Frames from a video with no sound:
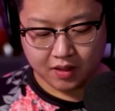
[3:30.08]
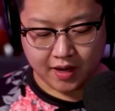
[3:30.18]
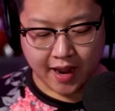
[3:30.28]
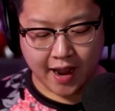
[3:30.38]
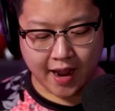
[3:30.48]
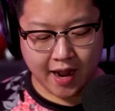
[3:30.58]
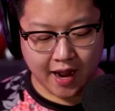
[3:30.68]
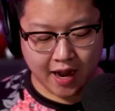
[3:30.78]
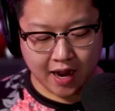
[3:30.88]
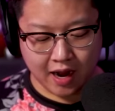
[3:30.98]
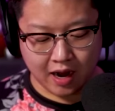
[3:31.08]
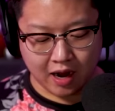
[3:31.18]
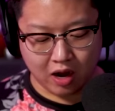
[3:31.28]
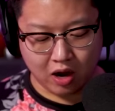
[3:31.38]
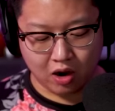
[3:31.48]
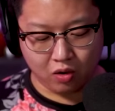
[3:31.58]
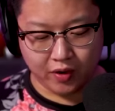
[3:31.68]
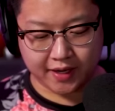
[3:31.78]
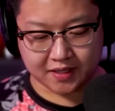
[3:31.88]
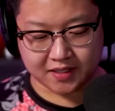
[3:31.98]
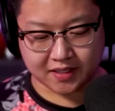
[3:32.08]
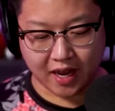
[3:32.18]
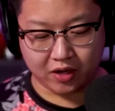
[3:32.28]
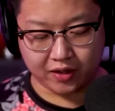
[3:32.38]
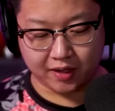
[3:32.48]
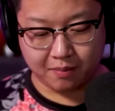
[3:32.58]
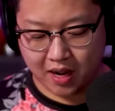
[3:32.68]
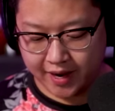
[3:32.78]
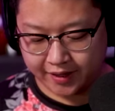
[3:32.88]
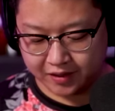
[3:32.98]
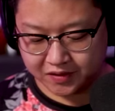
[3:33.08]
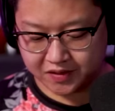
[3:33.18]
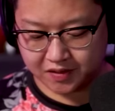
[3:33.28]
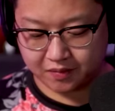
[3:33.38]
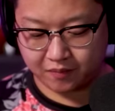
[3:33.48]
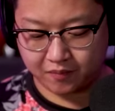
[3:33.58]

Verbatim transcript: Now we can cycle the miners.